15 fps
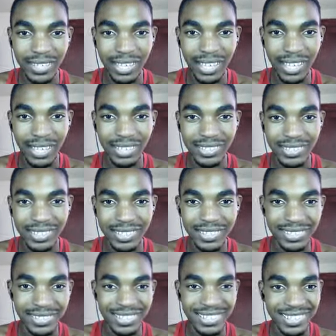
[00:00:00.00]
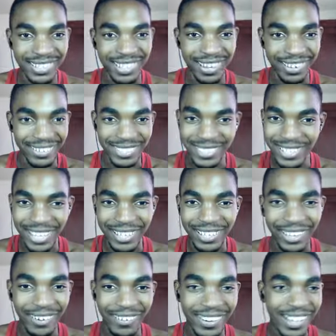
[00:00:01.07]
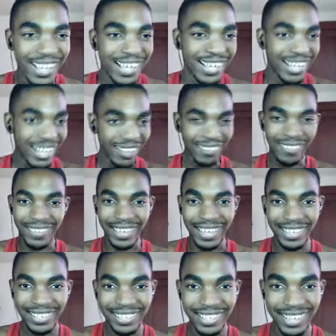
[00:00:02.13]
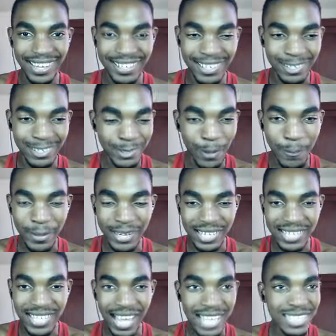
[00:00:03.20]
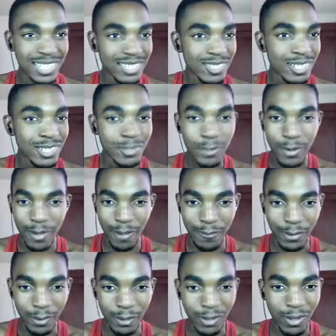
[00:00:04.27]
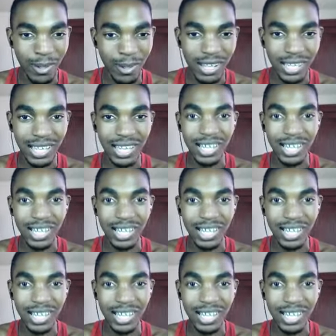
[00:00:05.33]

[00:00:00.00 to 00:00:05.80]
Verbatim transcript: yeah. You know, just say it here. Other than that, it is time to open these dice. This will be a very long